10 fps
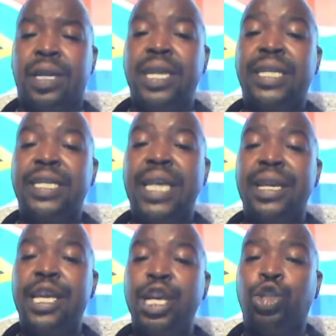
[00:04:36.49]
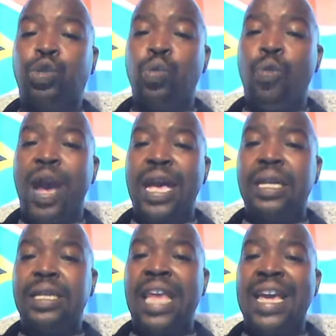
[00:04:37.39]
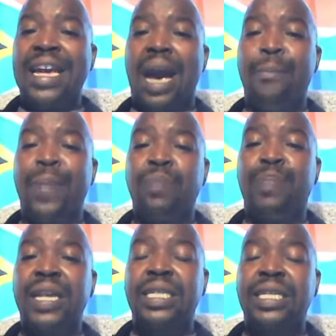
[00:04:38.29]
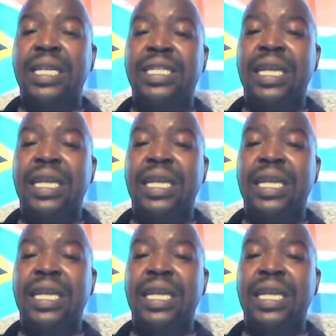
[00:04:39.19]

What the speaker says: It is an issue where the incumbent president,